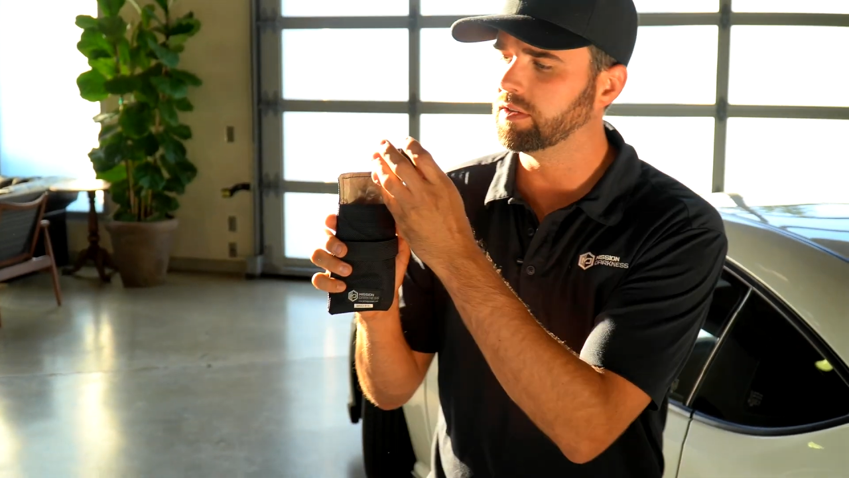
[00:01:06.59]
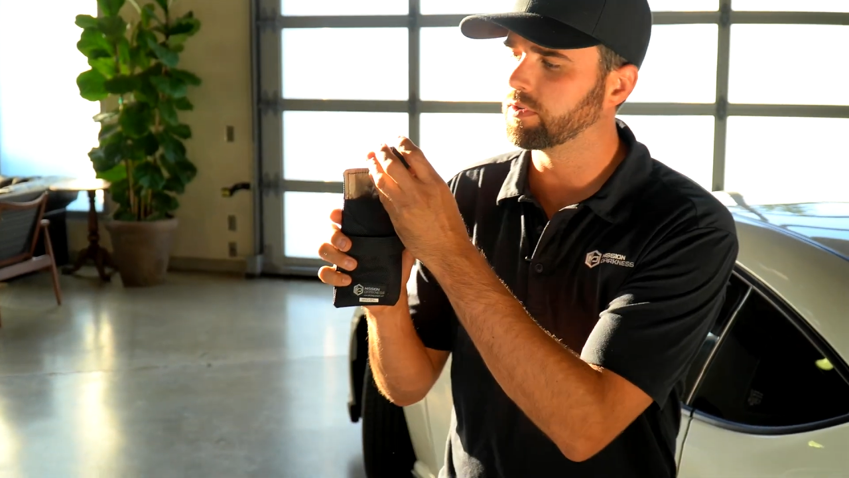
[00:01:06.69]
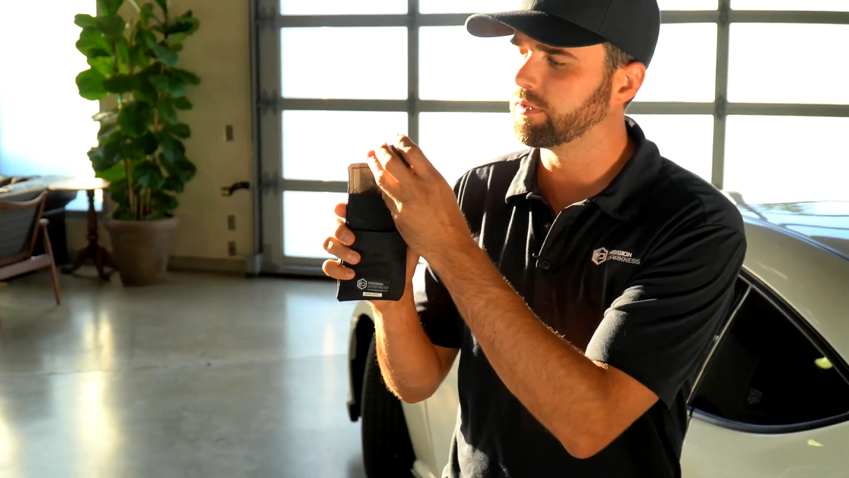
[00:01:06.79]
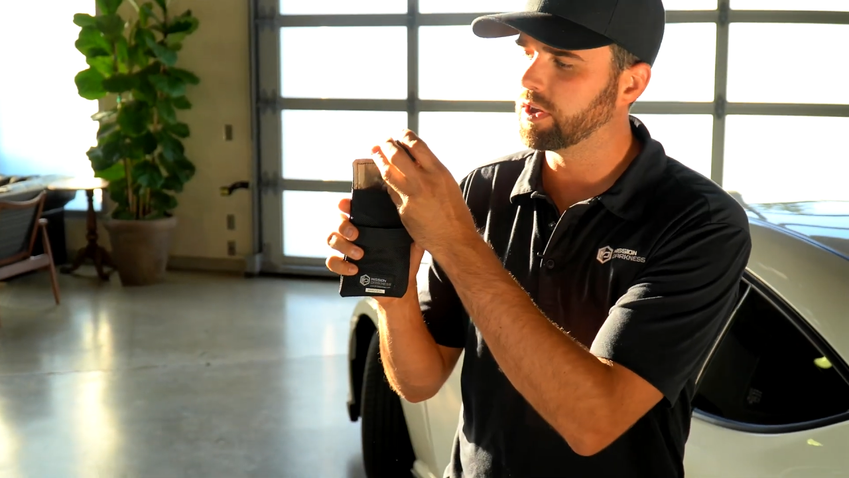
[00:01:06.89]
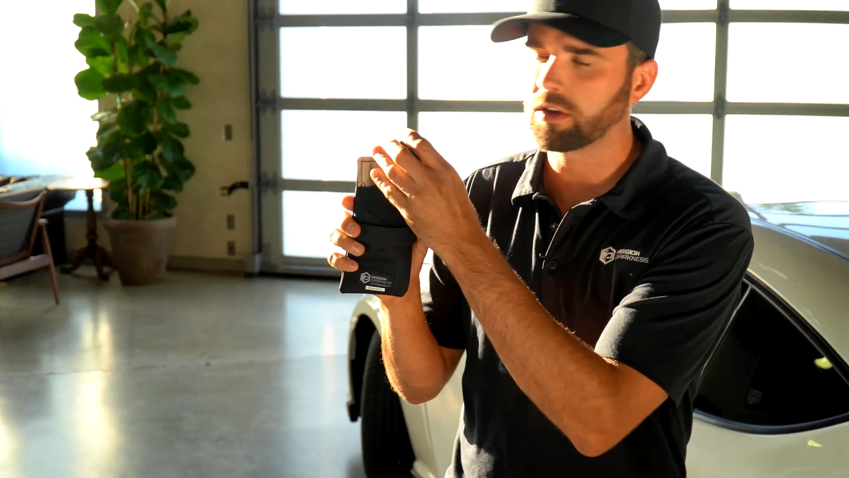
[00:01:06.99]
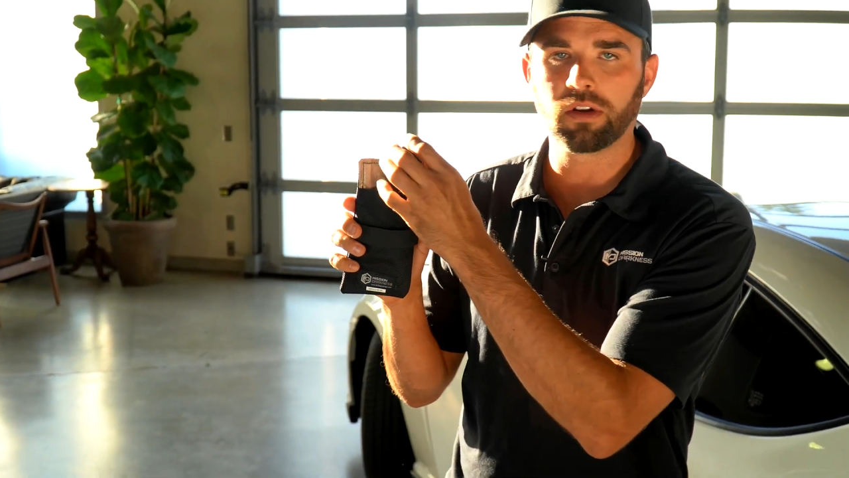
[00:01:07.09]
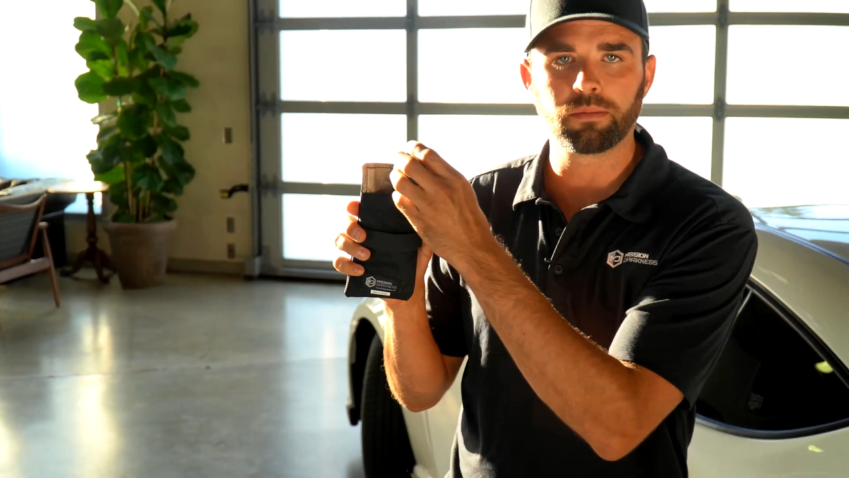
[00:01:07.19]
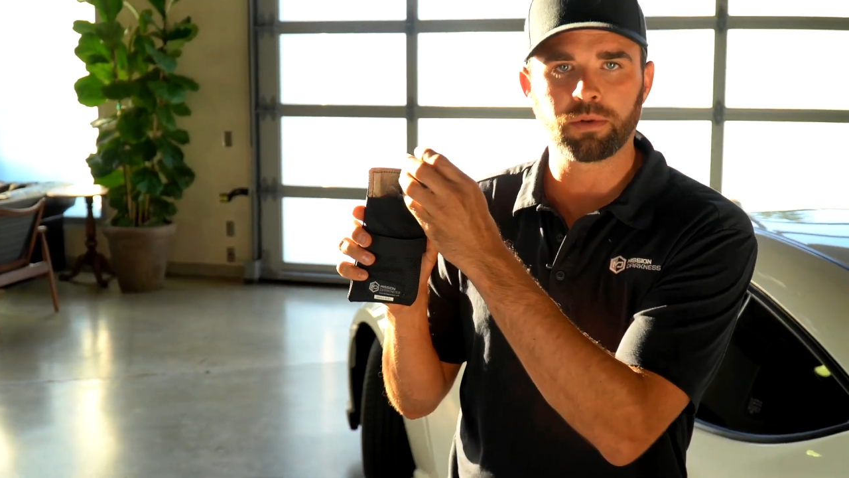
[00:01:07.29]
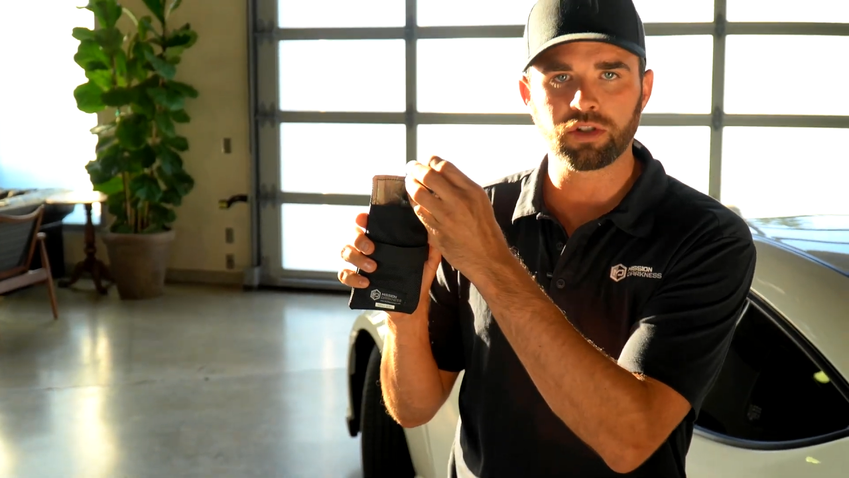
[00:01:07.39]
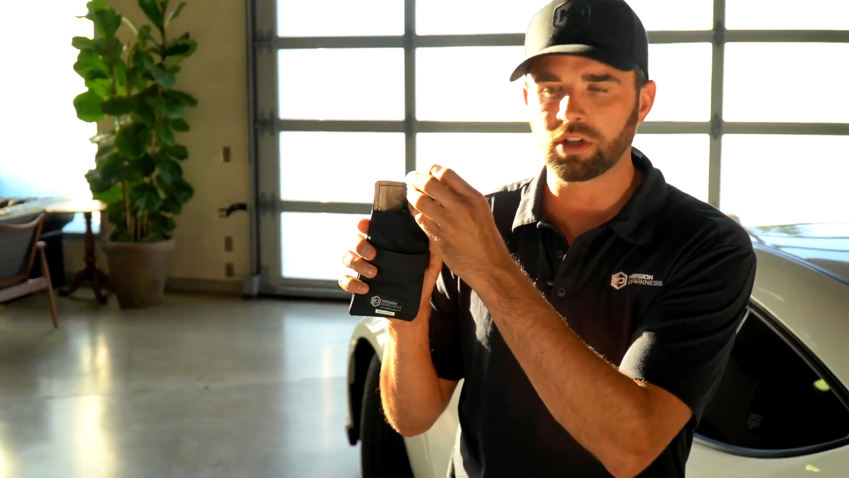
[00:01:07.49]
your vehicle and
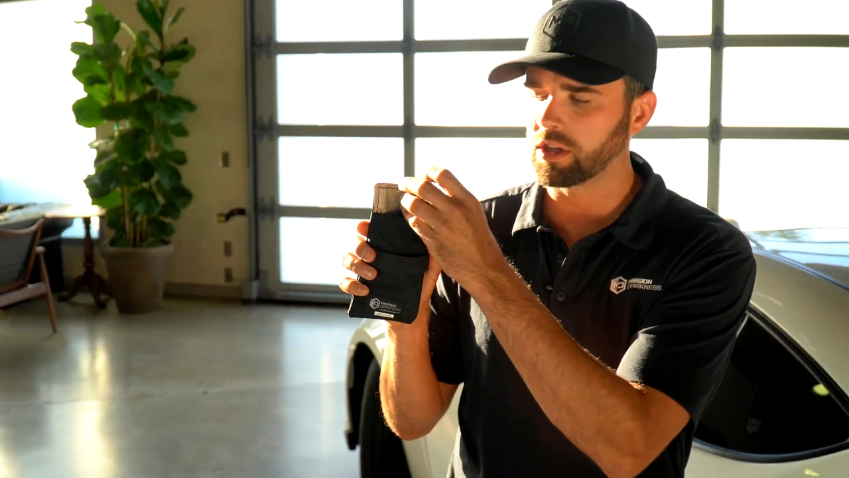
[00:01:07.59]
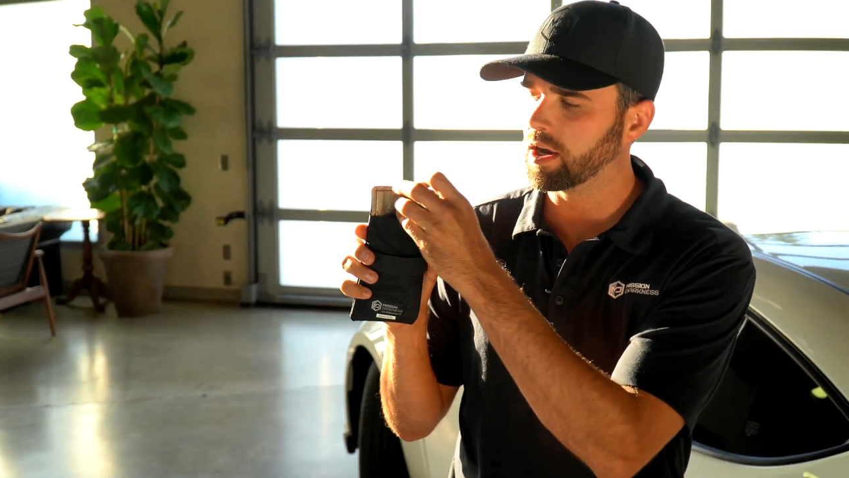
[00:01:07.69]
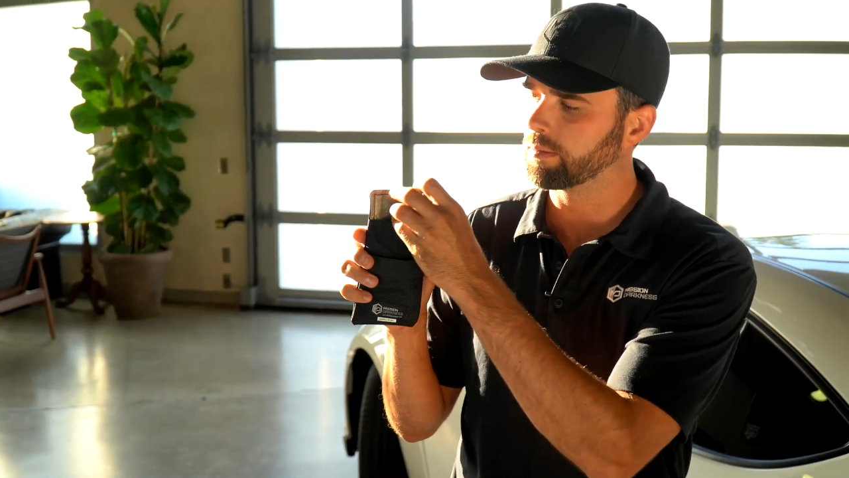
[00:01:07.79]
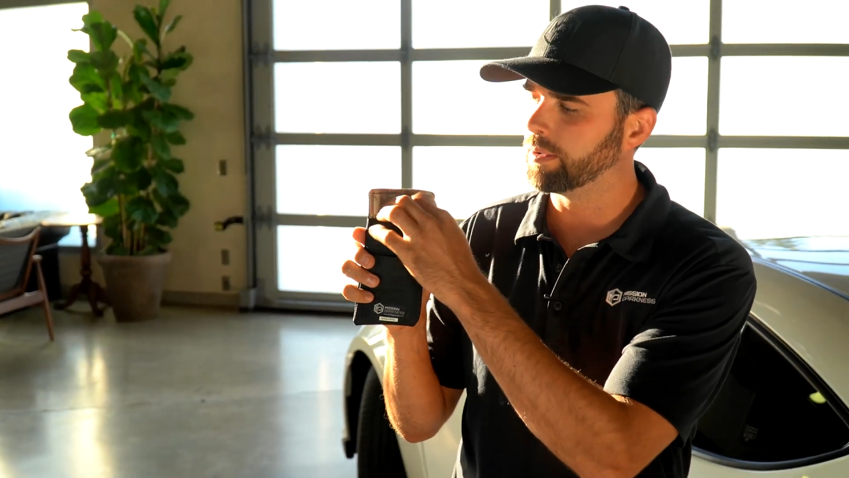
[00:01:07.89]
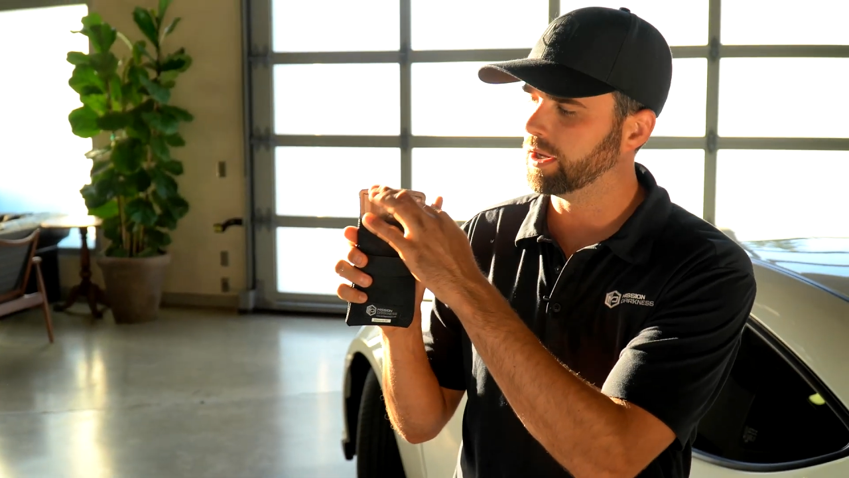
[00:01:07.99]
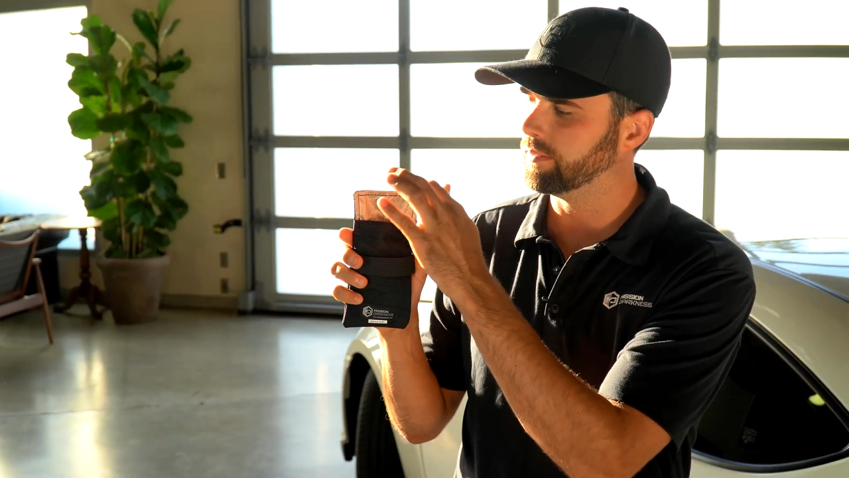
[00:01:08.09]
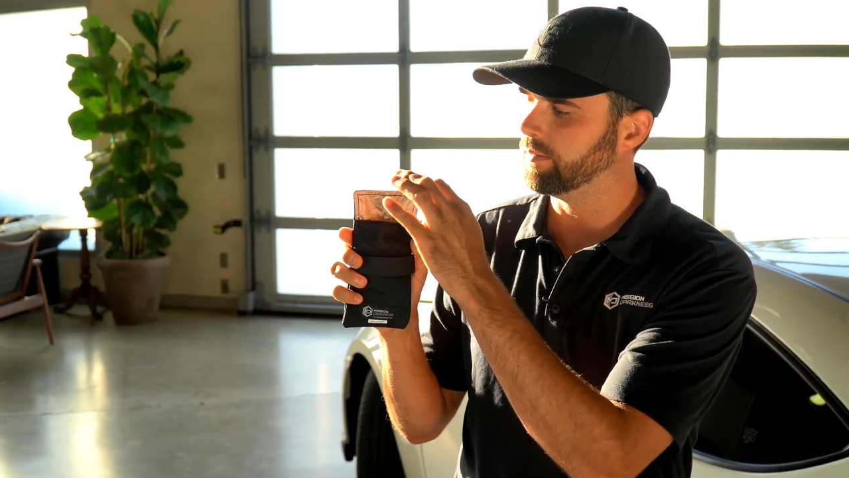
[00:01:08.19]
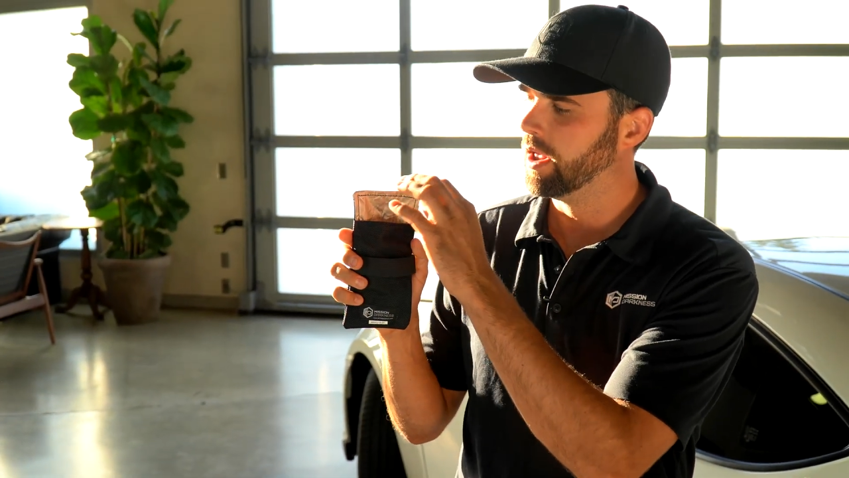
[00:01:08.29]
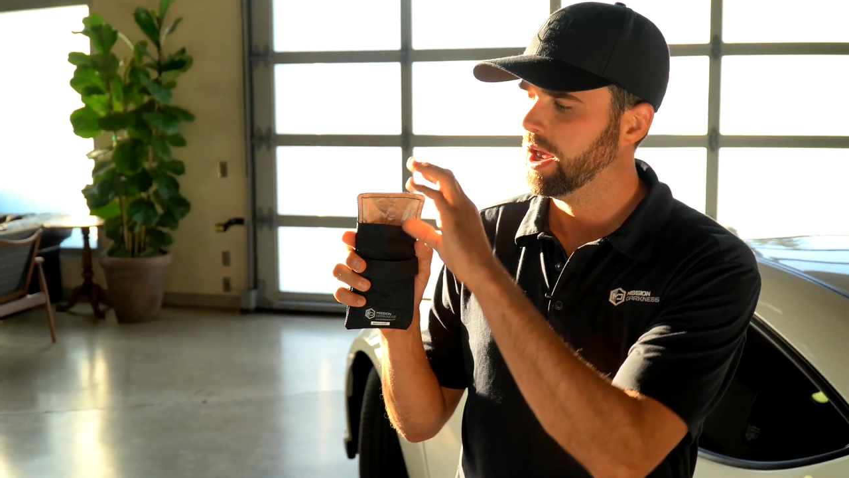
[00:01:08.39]
push the lock button,